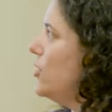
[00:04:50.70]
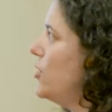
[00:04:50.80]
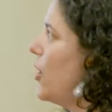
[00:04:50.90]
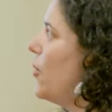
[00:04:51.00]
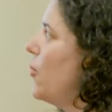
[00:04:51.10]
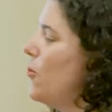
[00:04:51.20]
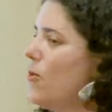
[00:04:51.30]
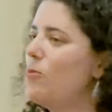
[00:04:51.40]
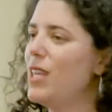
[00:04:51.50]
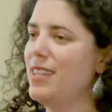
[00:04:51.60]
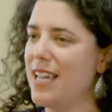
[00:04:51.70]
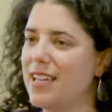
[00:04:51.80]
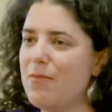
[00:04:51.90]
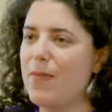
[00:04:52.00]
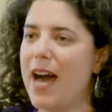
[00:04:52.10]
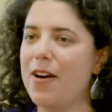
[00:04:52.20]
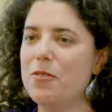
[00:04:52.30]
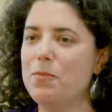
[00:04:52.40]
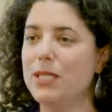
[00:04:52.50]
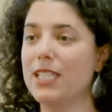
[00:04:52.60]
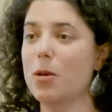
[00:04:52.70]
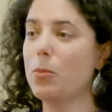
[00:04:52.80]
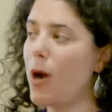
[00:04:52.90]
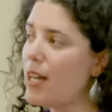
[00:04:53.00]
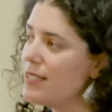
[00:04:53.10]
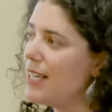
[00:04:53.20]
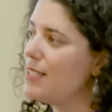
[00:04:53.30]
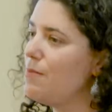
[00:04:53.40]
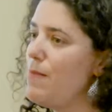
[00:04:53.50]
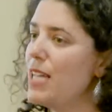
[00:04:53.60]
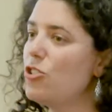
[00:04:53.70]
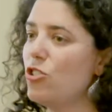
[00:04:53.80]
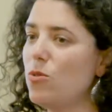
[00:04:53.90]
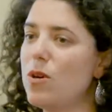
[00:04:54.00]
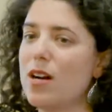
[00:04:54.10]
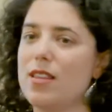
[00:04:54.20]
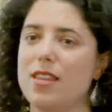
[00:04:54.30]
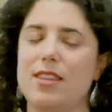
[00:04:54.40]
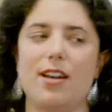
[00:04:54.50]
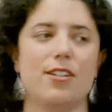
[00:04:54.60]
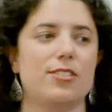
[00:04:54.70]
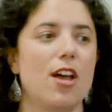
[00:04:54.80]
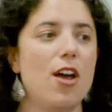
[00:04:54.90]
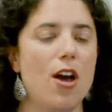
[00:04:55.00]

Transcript: So when we think about building a process, make sure that there's